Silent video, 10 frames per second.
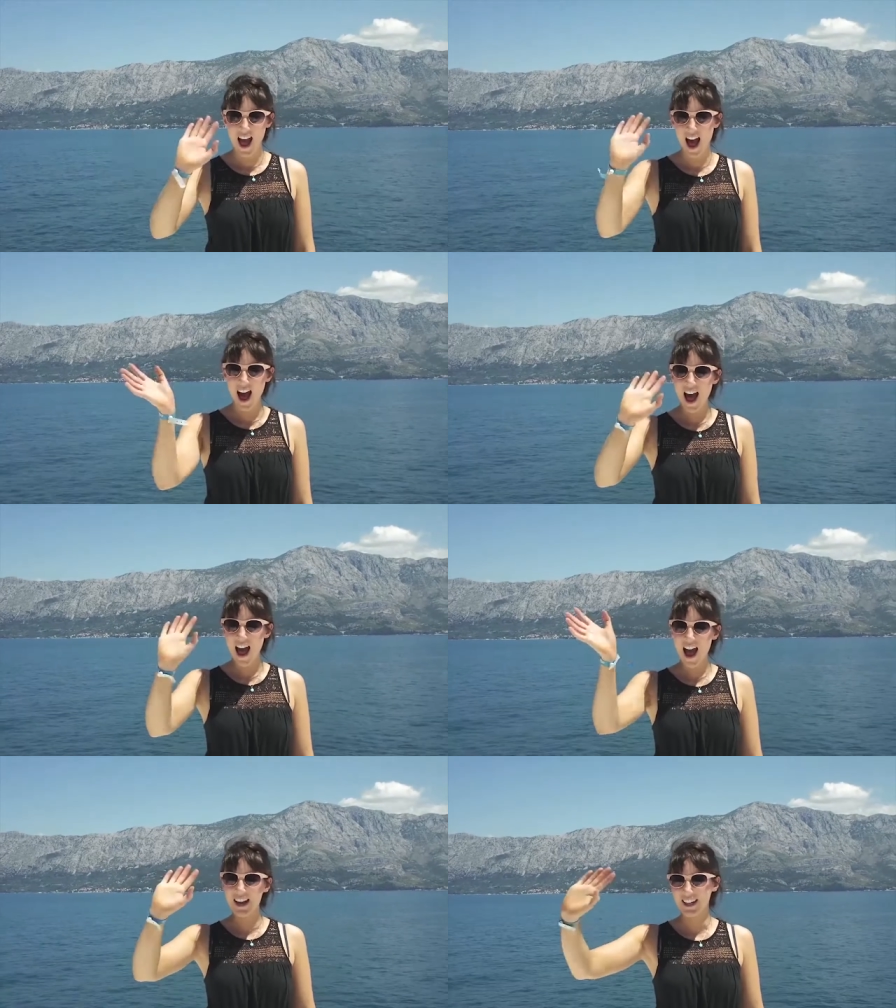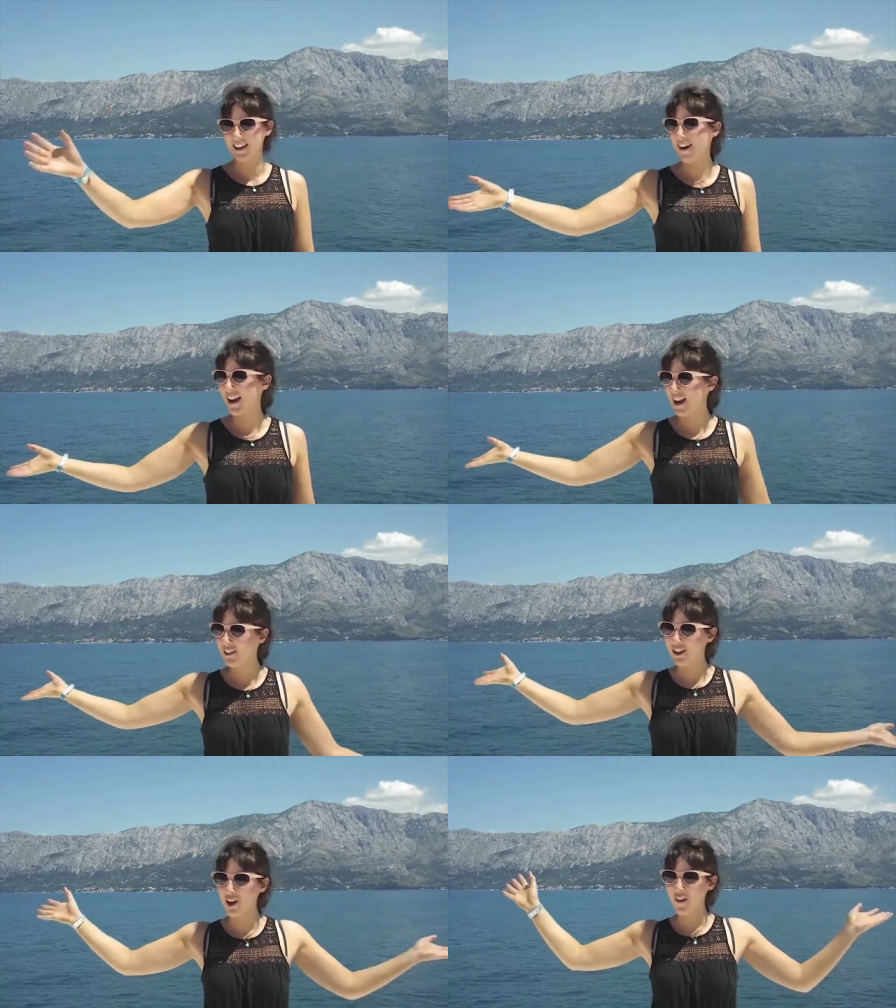Hi, here I am
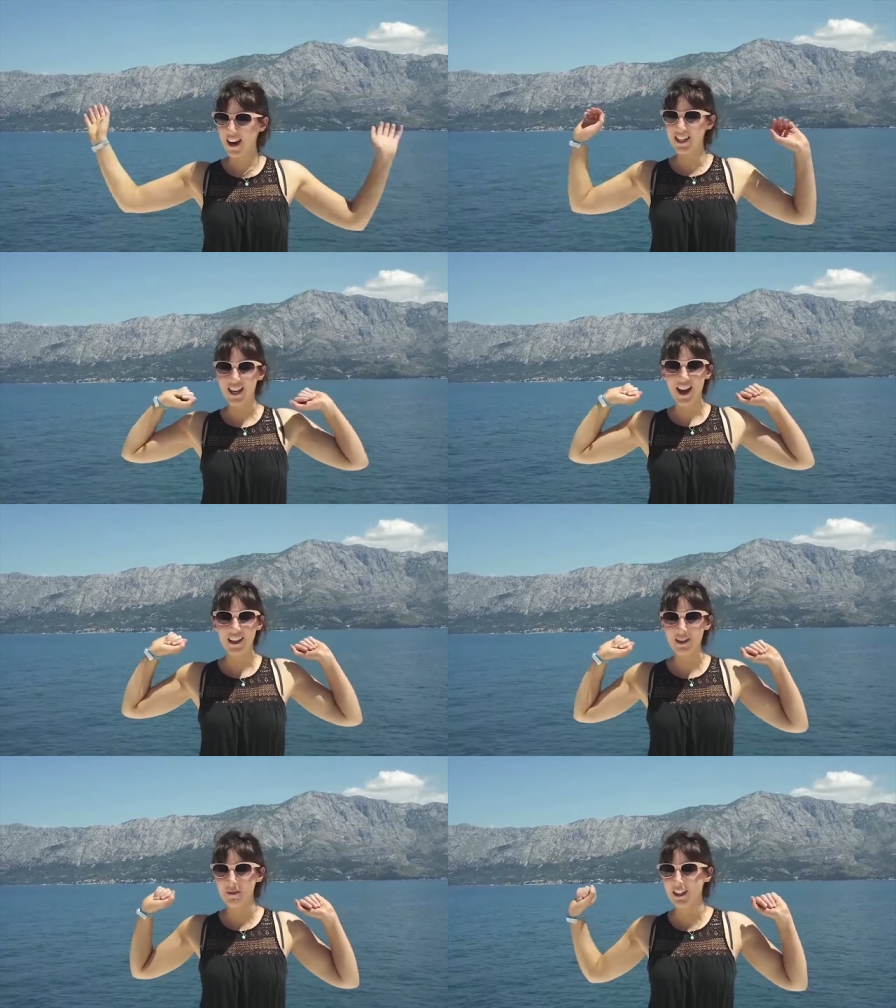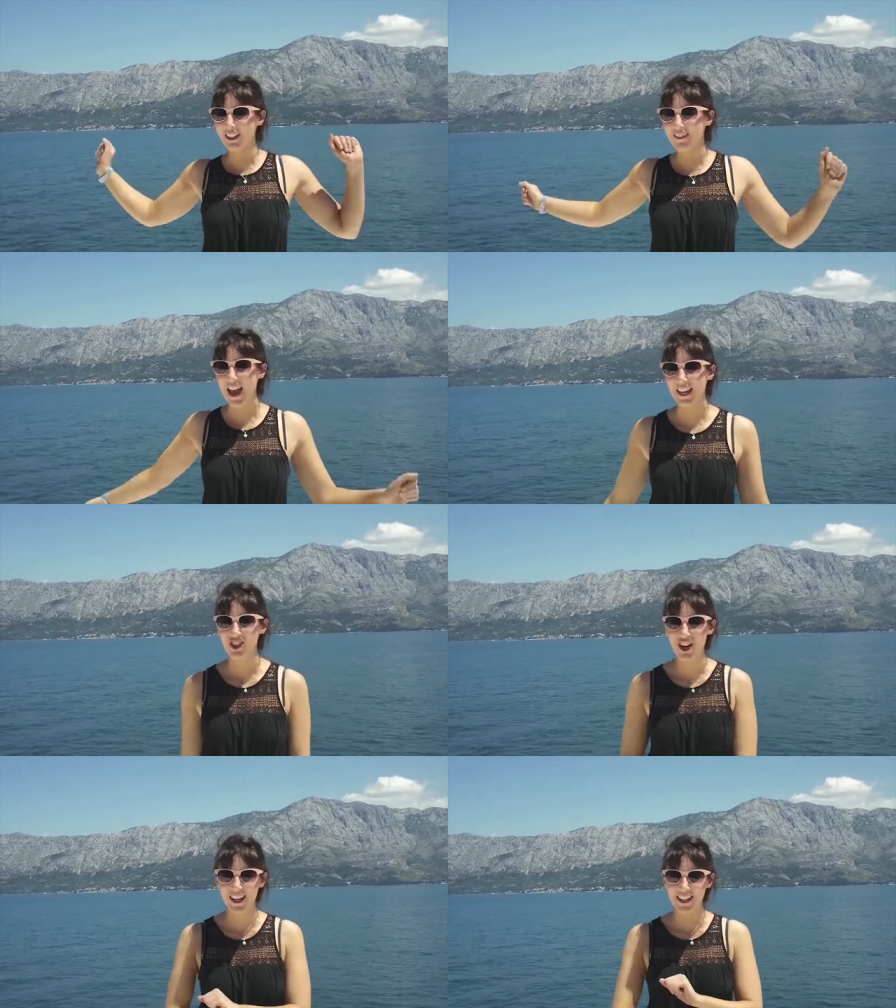in Croatia in the middle of the
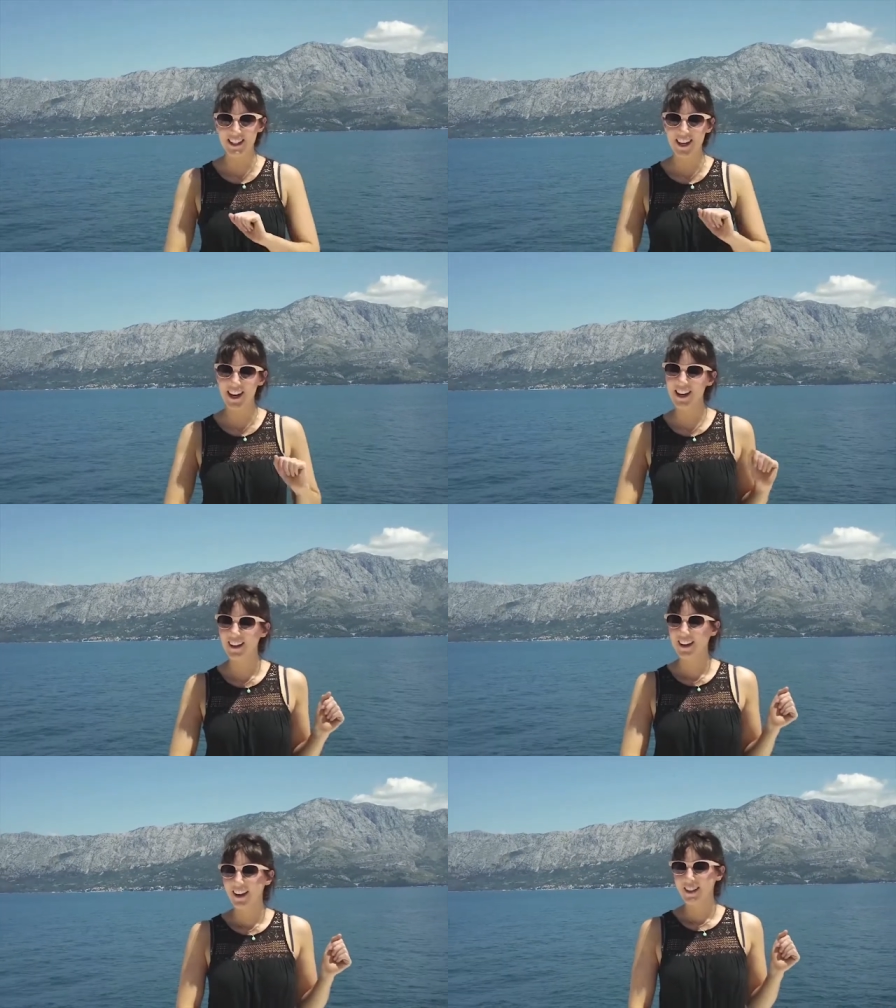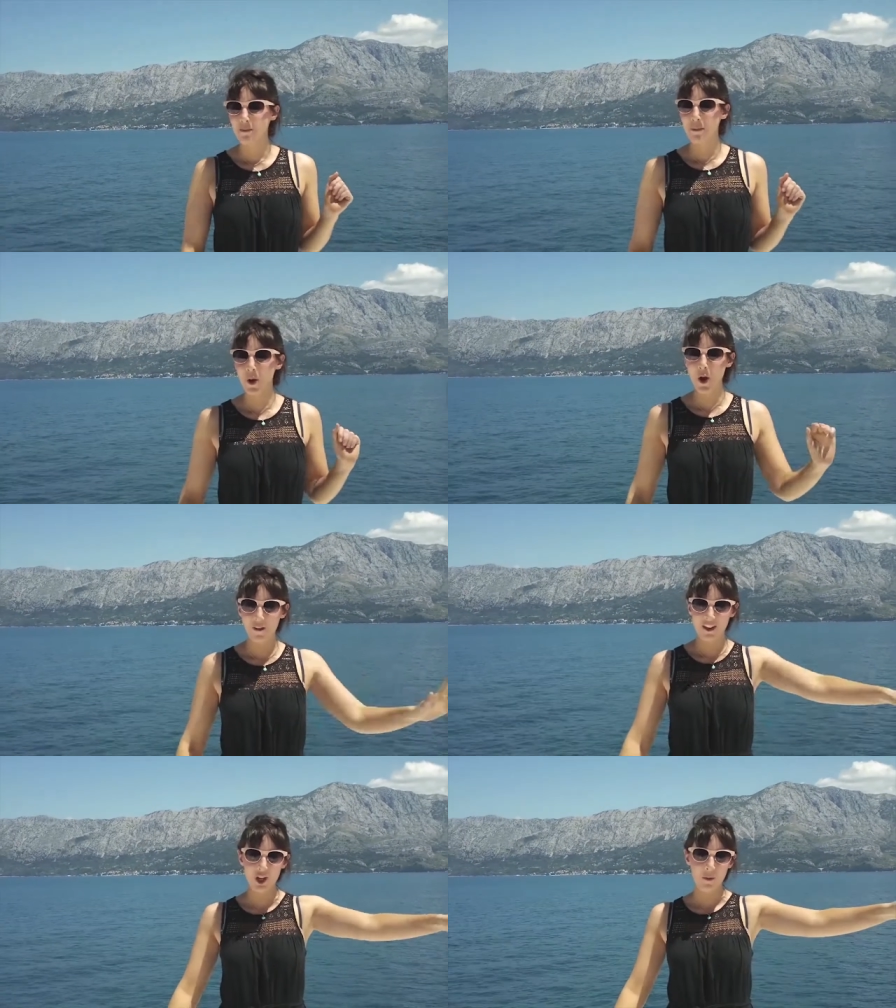Adriatic Sea.
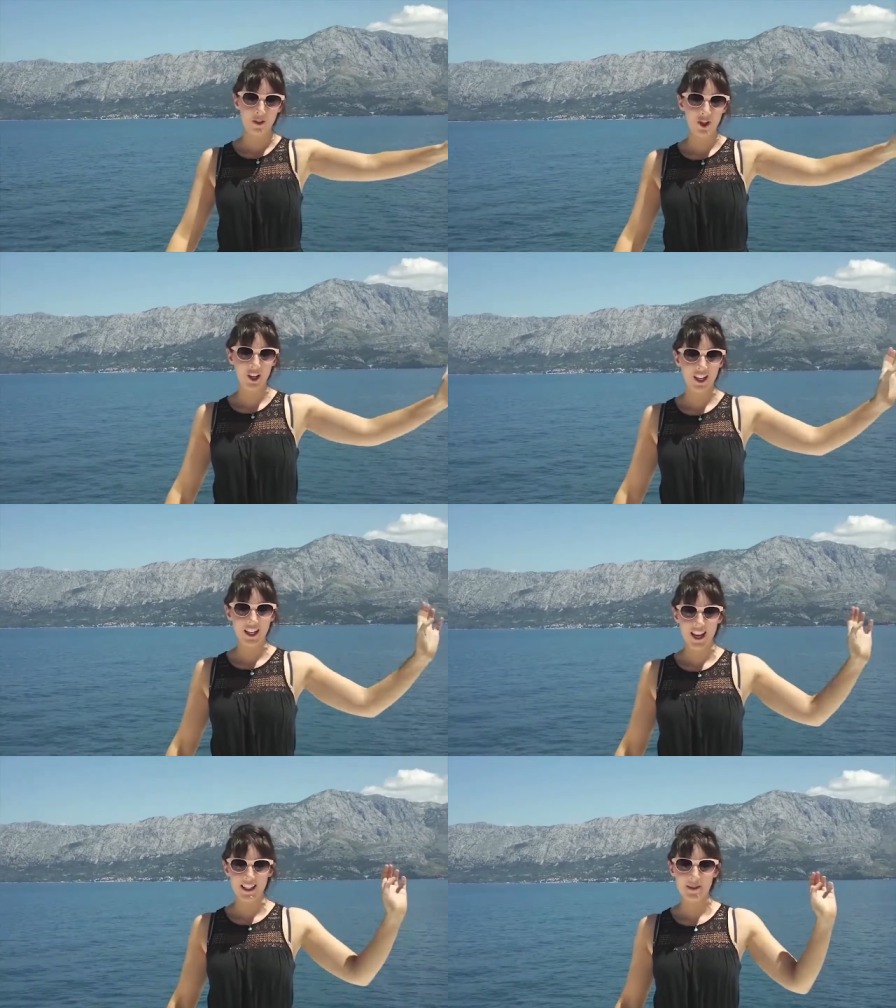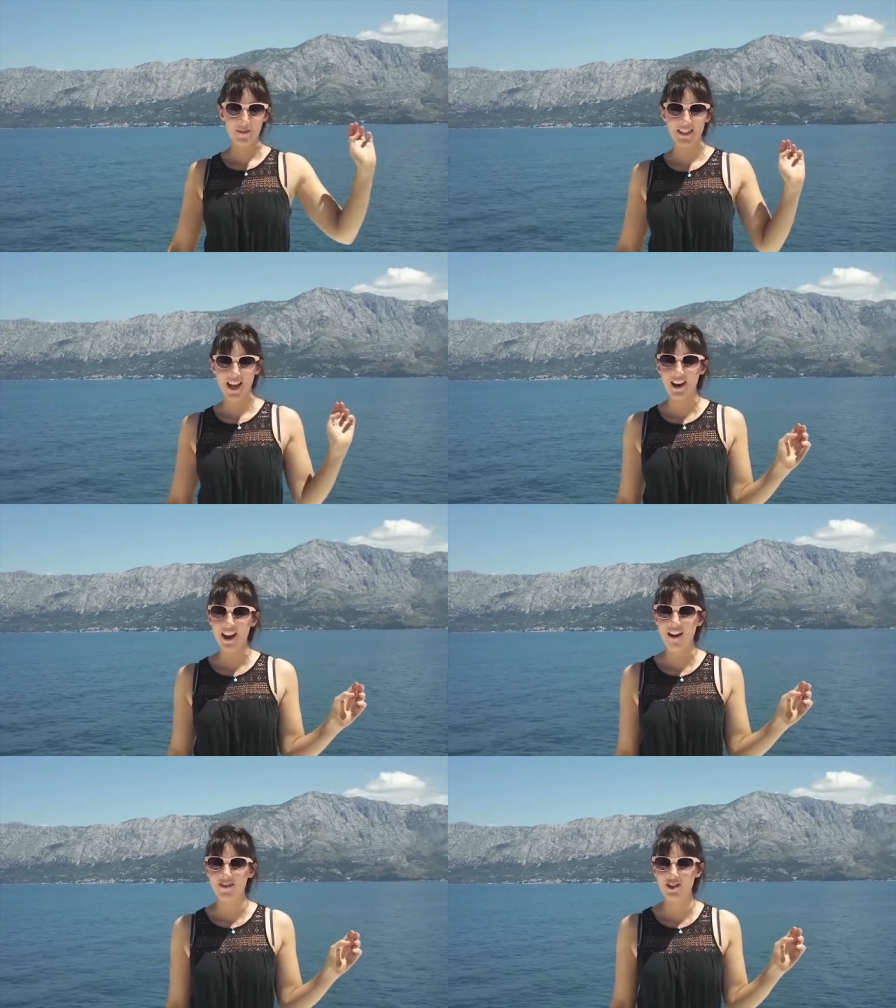Perfect opportunity to get some sun
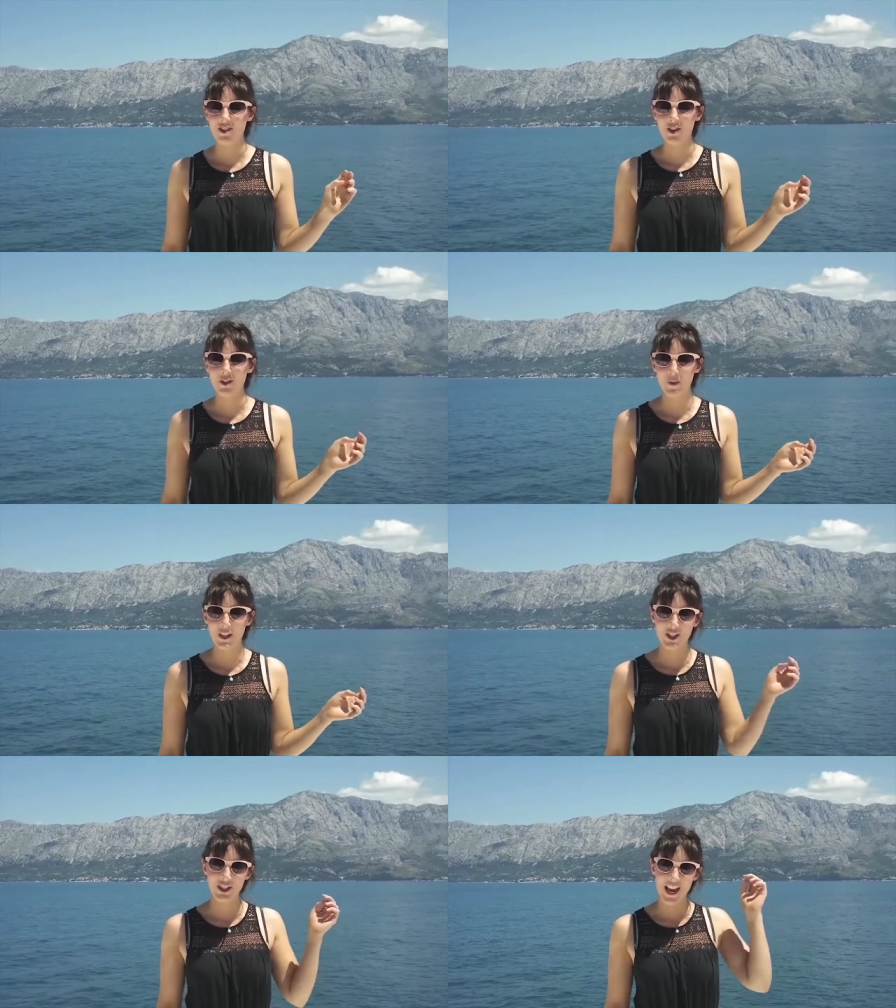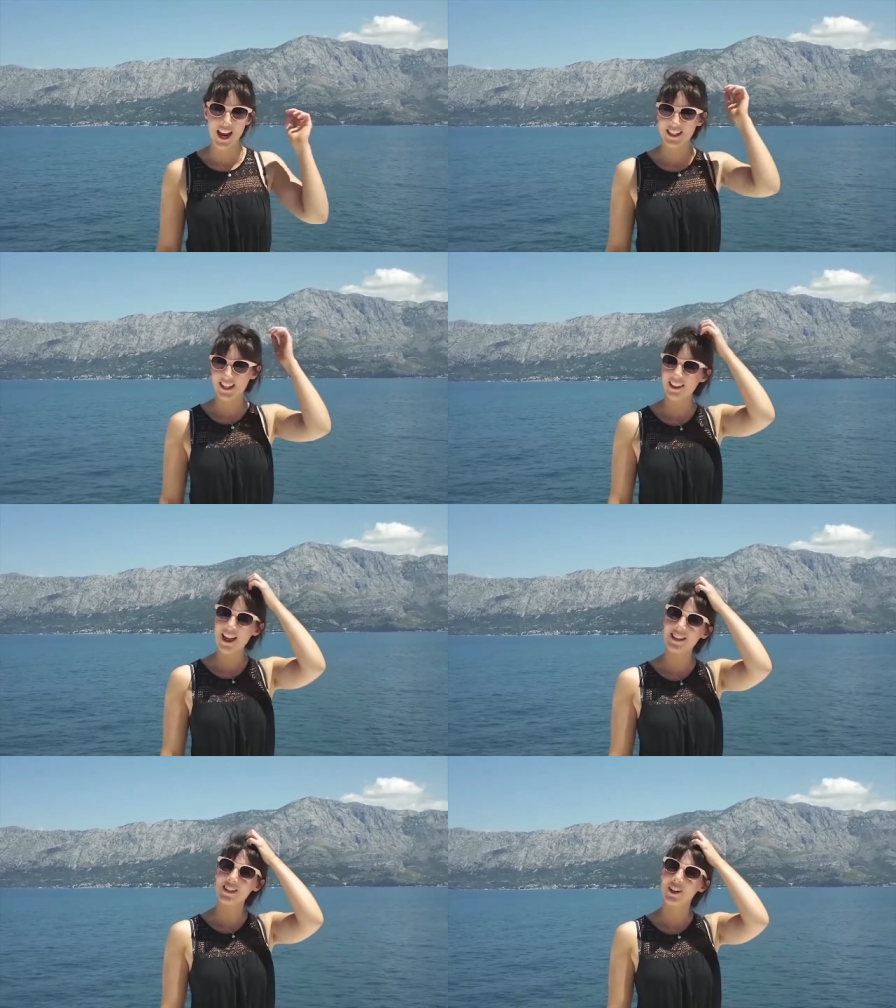after those wintry days in
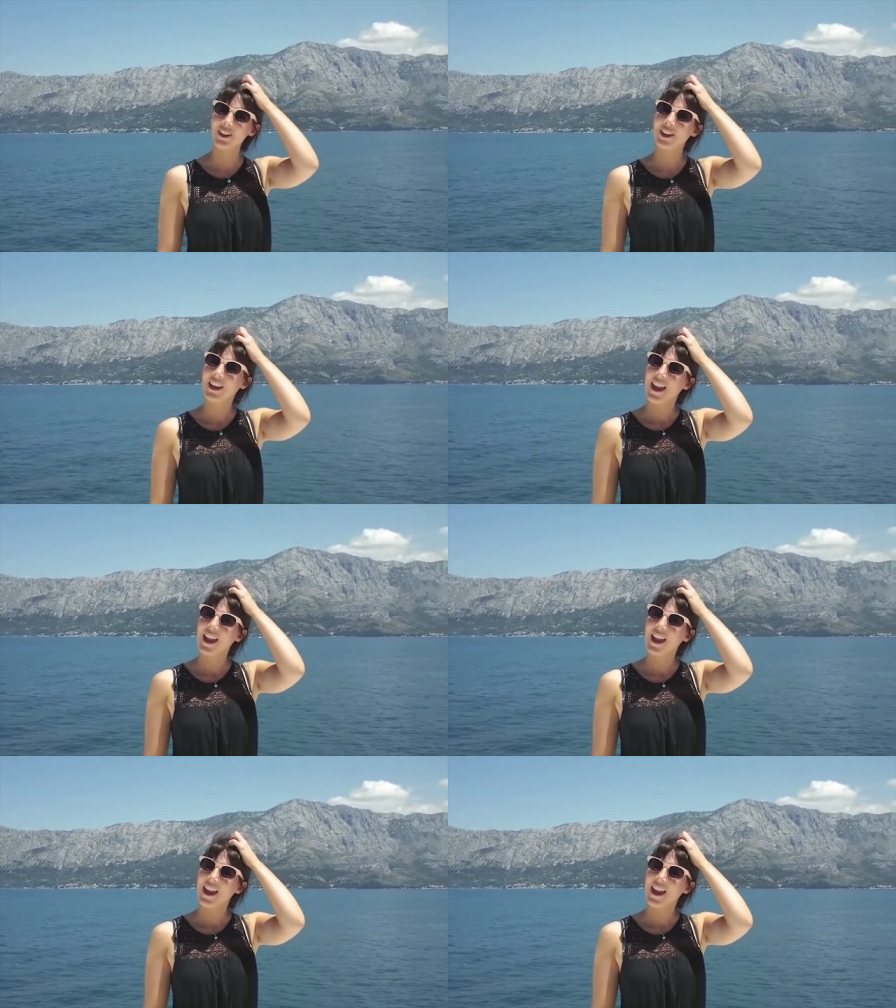Glasgow.